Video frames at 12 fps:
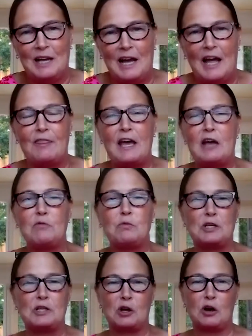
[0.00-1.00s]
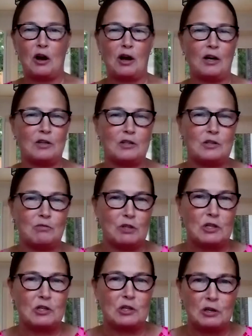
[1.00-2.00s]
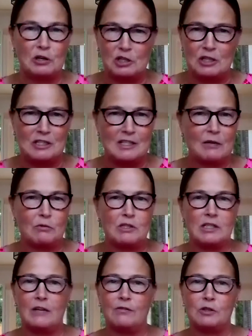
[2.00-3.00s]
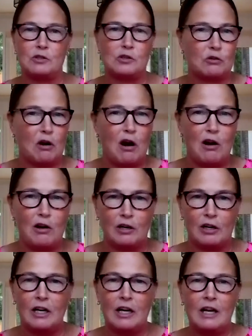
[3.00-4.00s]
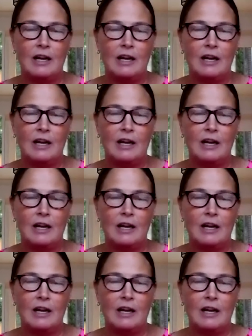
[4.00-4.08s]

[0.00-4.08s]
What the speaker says: And then we saw a resurgence that was even stronger